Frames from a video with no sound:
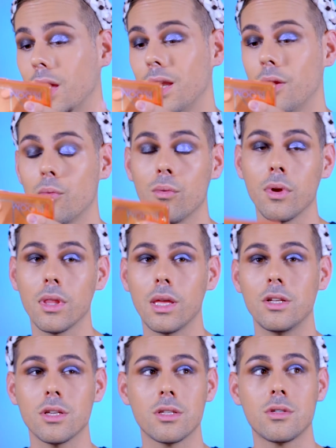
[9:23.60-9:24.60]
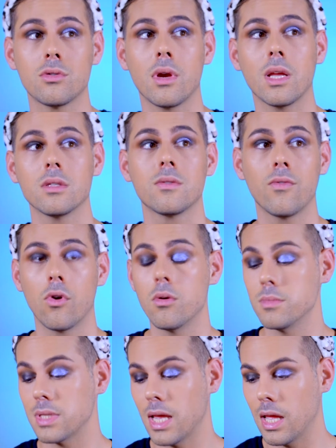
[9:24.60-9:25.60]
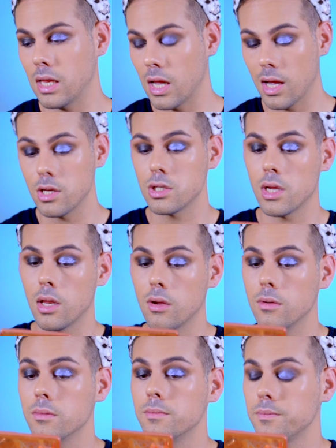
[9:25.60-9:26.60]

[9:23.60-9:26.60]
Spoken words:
And it really just transforms any eyeshadow.